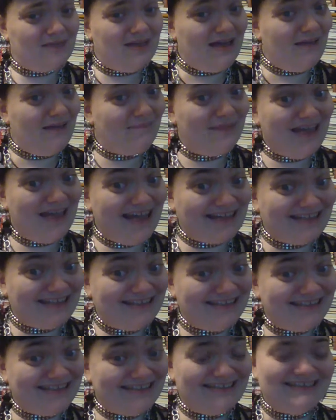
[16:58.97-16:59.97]
and
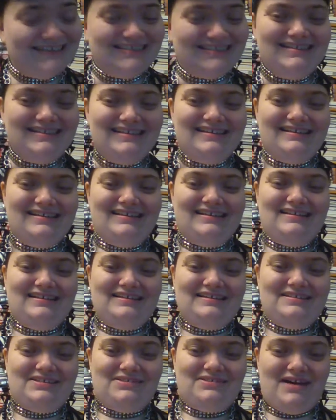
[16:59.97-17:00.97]
black.
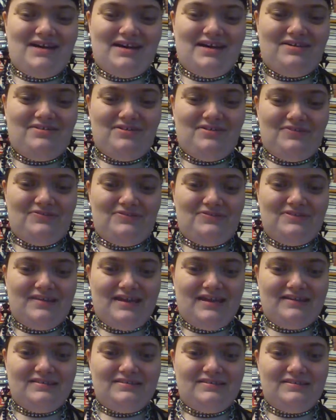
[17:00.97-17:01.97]
So I got
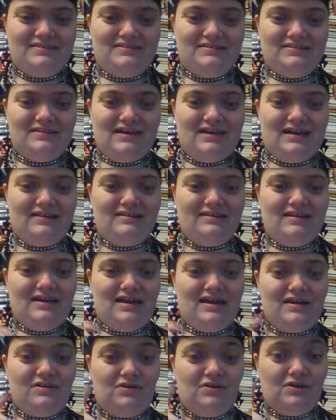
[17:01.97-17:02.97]
that, and
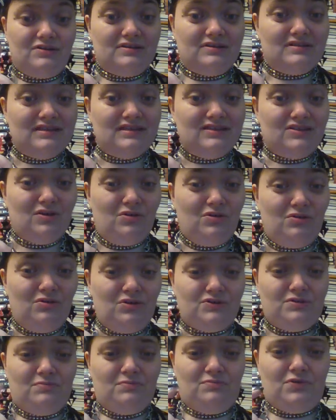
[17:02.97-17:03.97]
I got this awesome